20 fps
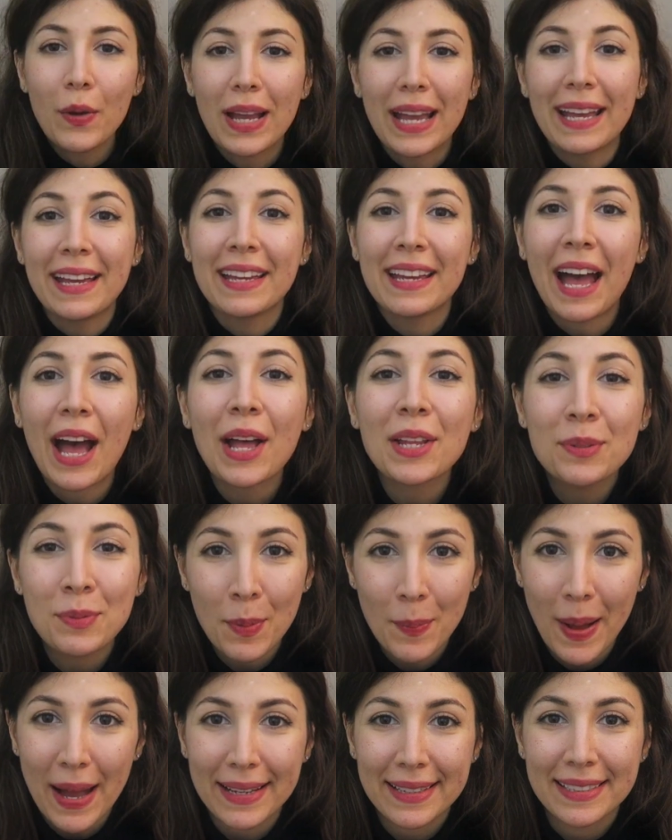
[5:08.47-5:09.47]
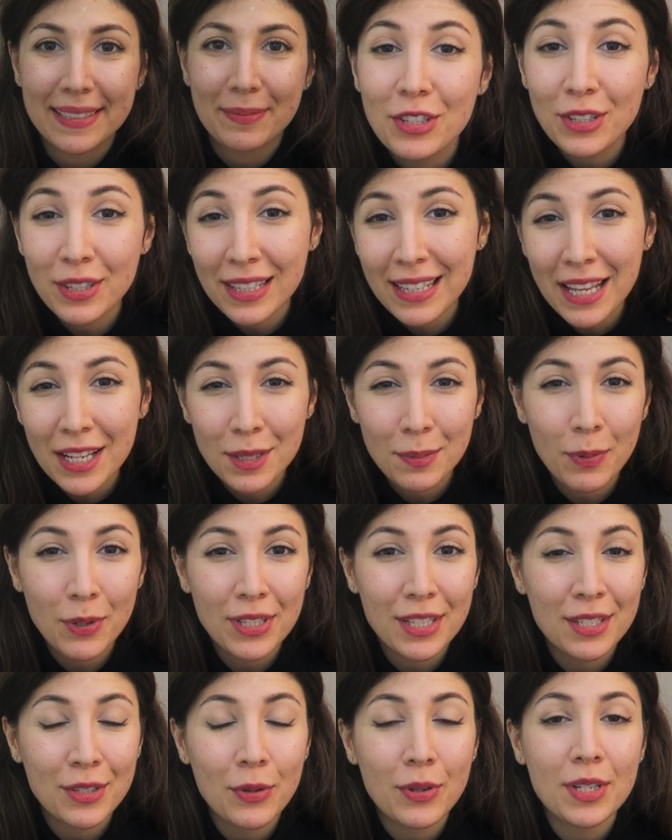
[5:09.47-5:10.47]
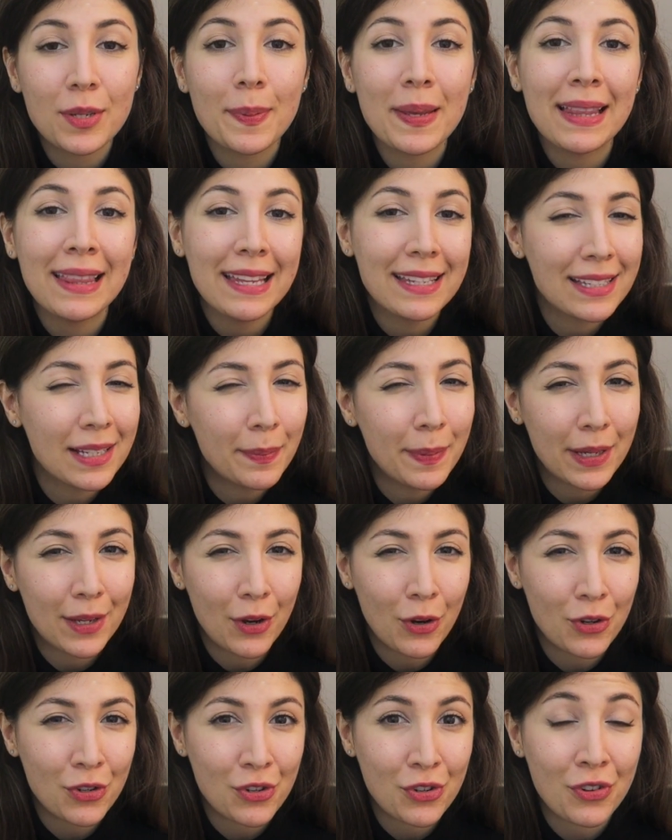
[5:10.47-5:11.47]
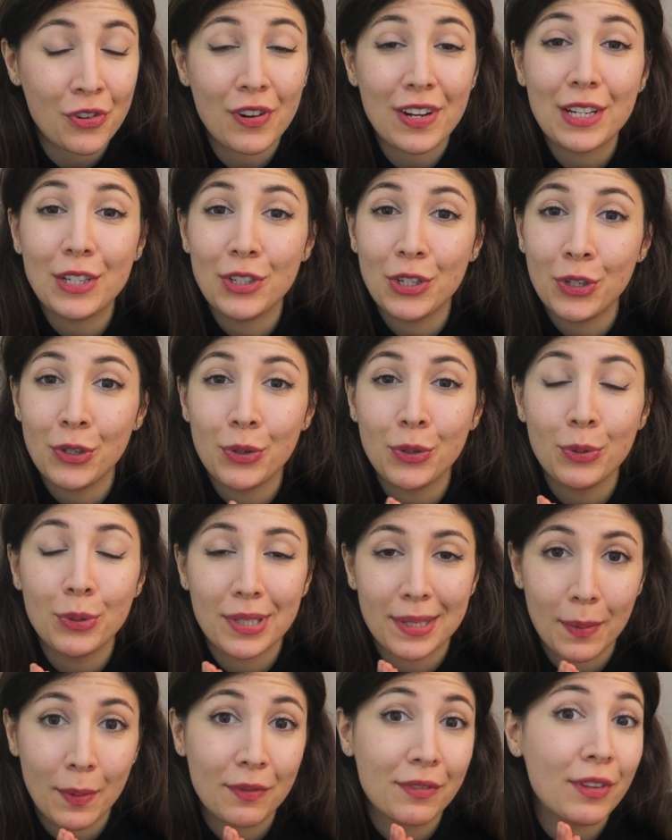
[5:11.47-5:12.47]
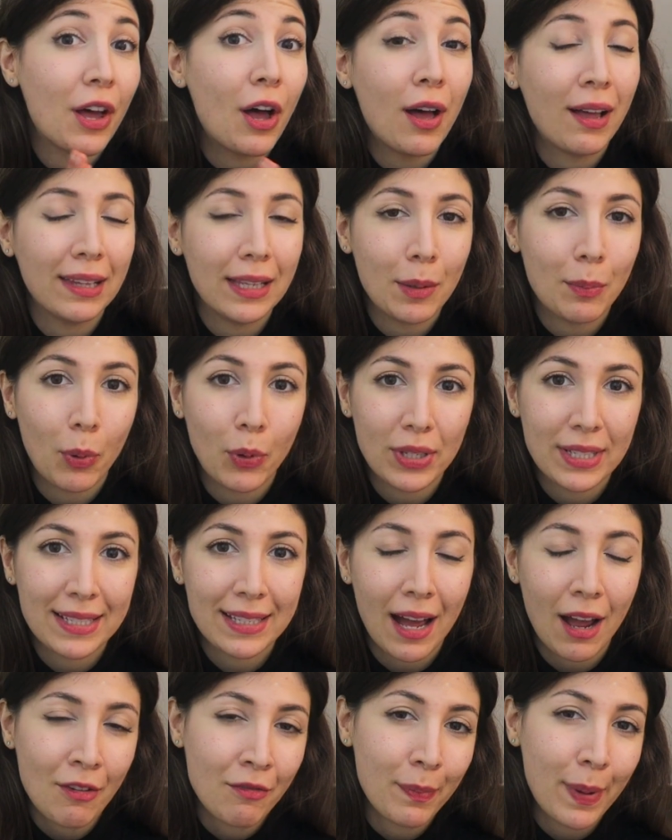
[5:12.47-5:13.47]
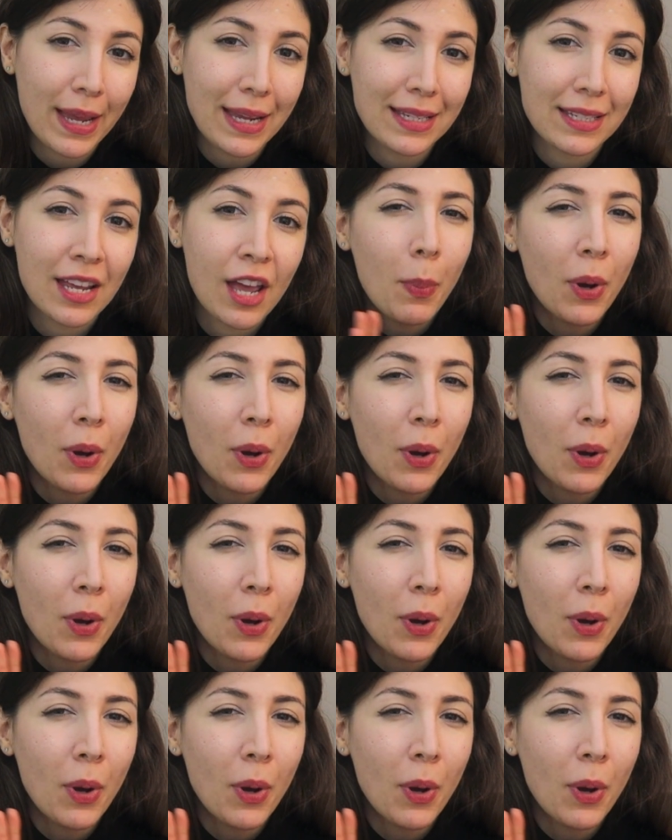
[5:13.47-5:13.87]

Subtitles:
Okay, and we're back. So the next point is going to be a little bit contrary to some of the earlier points that I've made.